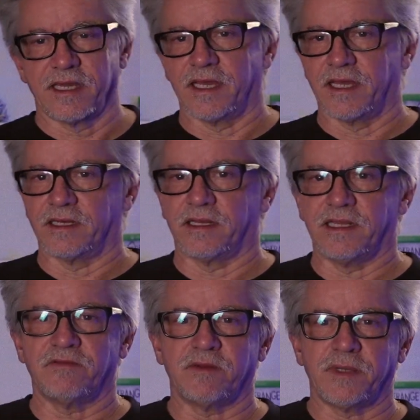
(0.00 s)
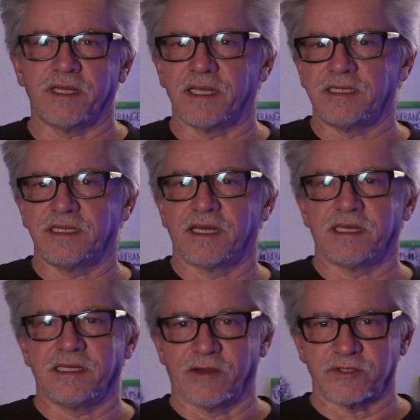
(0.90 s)
And even in
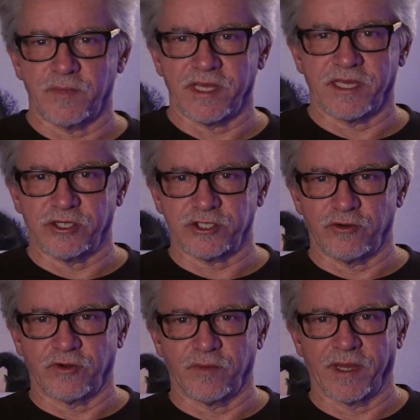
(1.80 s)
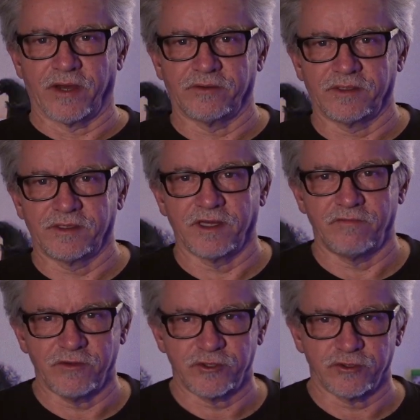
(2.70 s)
1990, I was making a joke about a
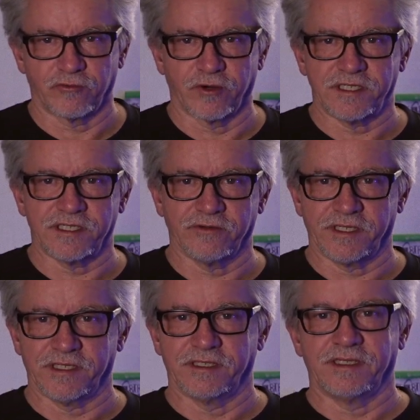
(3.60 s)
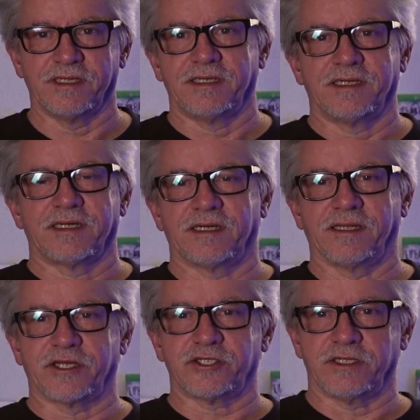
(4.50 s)
future Criterion
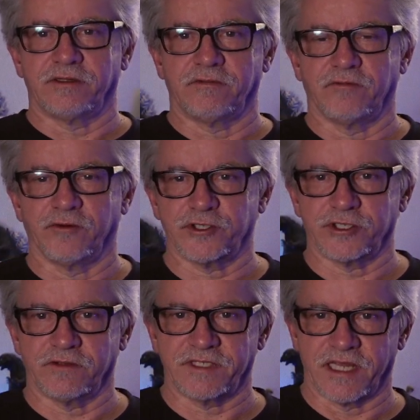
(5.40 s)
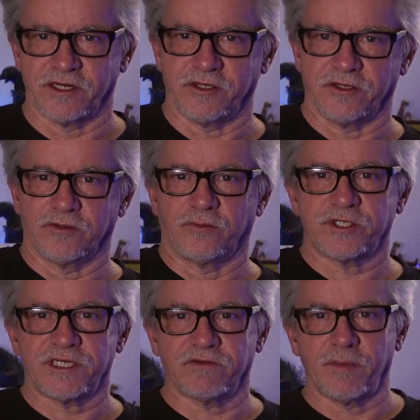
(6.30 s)
Collection version of Xanadu,
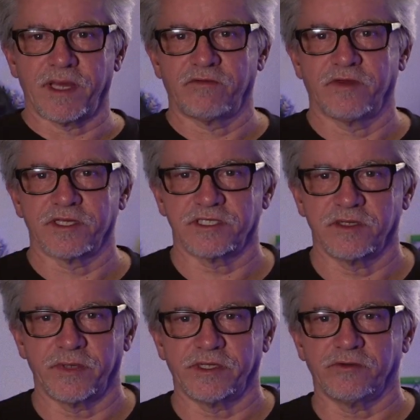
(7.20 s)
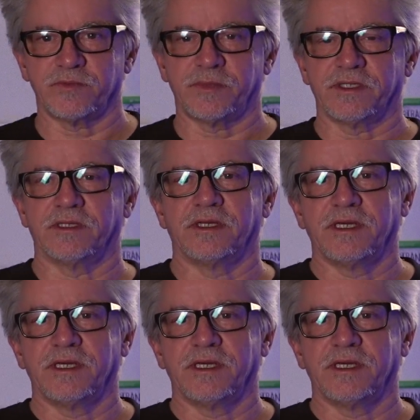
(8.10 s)
which never manifested, but there's been